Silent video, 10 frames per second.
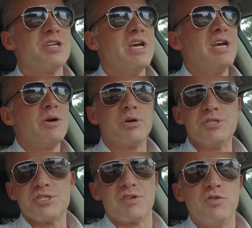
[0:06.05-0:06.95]
It
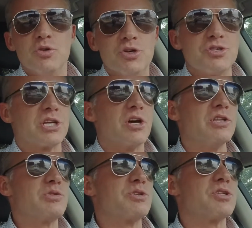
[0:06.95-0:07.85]
wasn't just a few years ago.
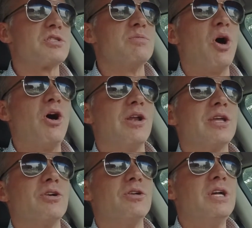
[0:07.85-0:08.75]
This was a small
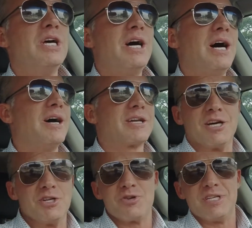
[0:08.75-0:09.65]
little
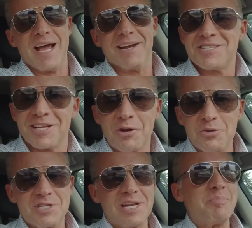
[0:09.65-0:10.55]
country town. This is a little
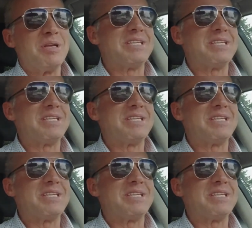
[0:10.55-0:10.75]
sleepy